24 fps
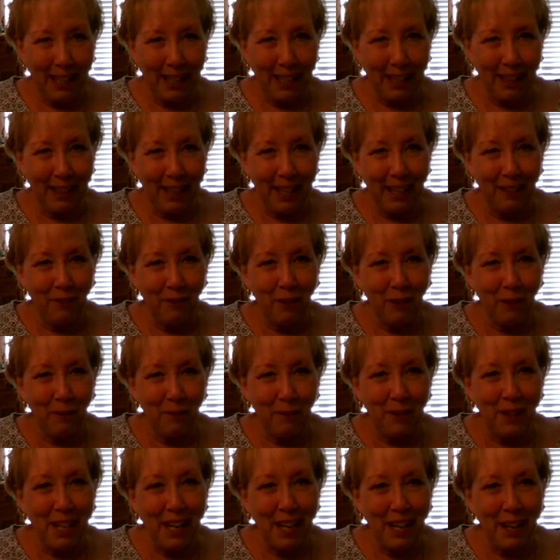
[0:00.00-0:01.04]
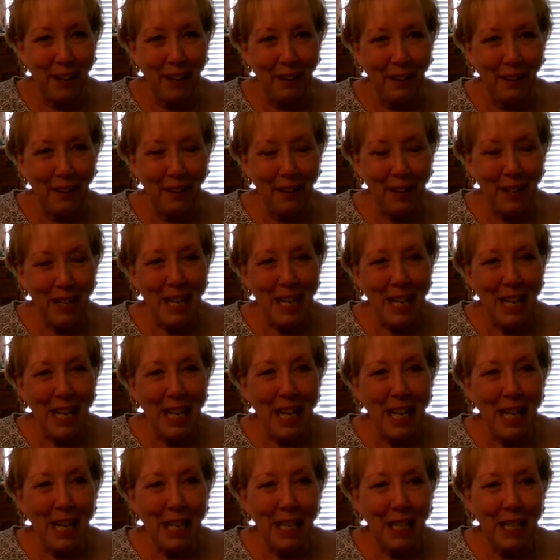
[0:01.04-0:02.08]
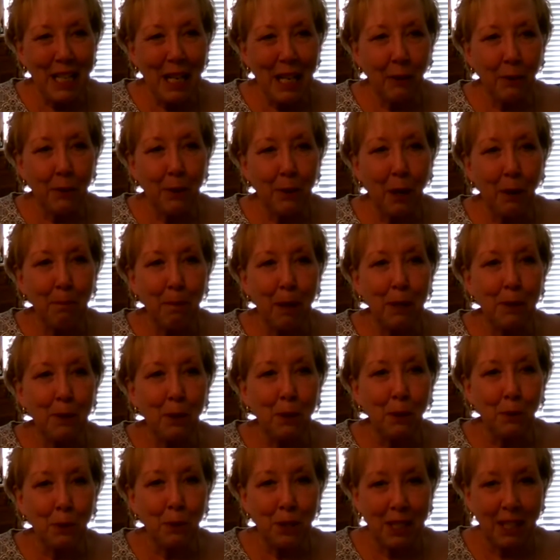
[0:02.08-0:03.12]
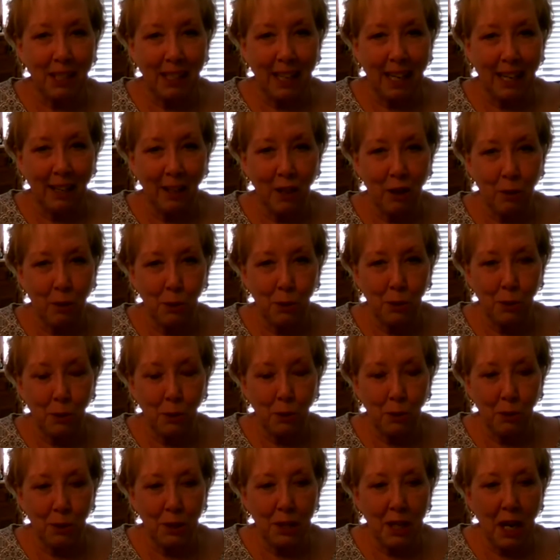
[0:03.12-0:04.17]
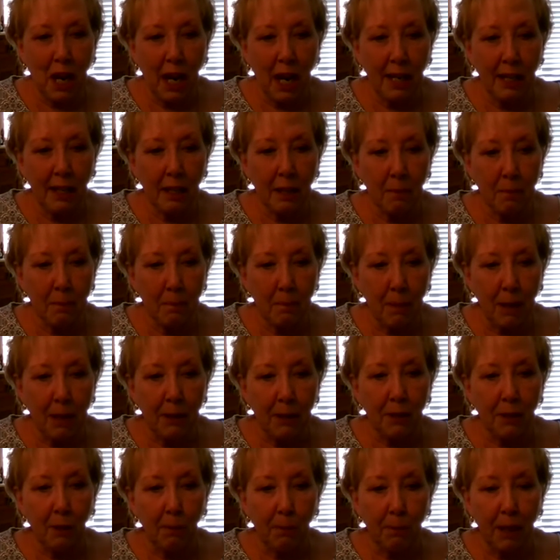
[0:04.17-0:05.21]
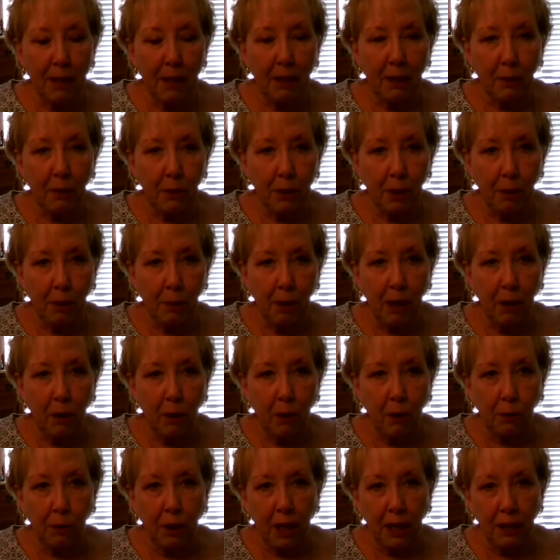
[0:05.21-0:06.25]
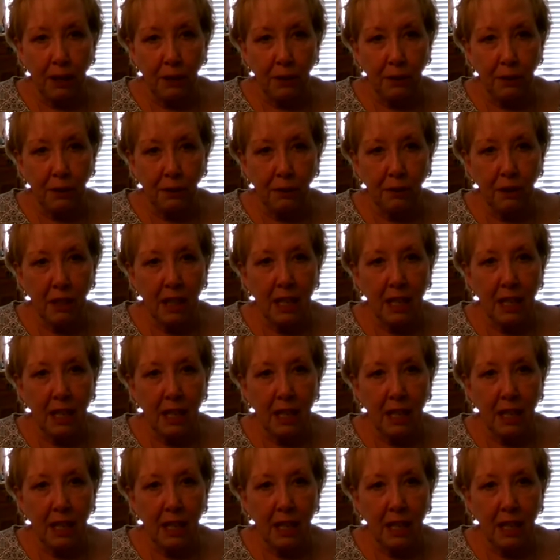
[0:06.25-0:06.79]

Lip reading: And then from there, it tells our muscles to let go. So those tight muscle bundles that we hold on to